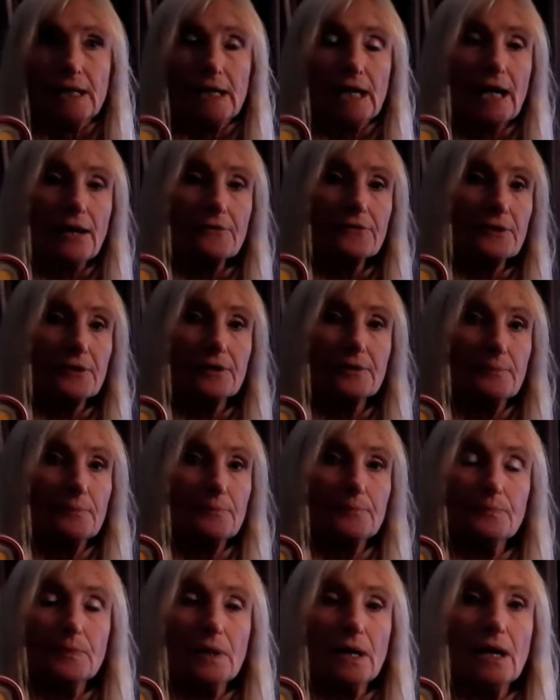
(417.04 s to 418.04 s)
other
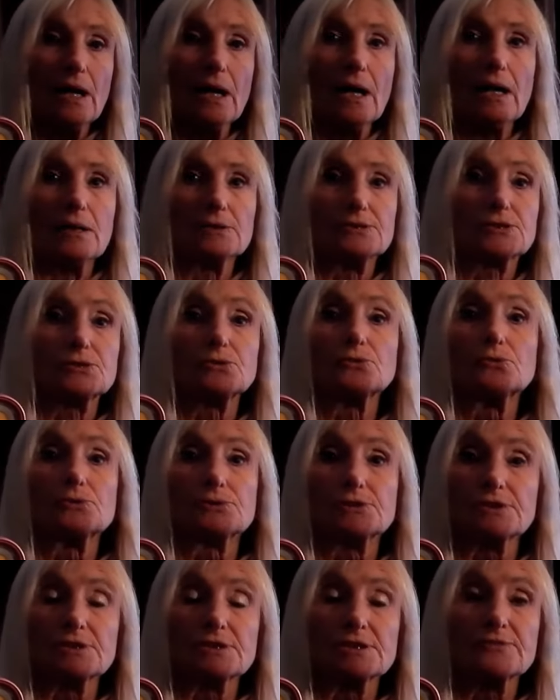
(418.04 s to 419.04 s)

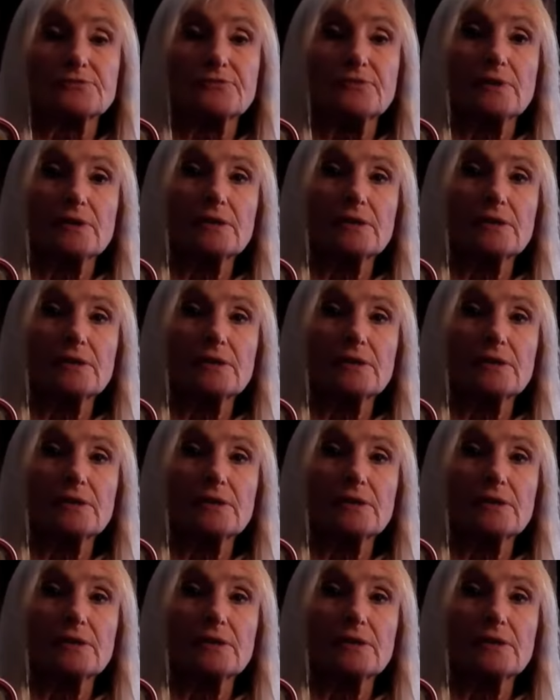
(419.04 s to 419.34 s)
sources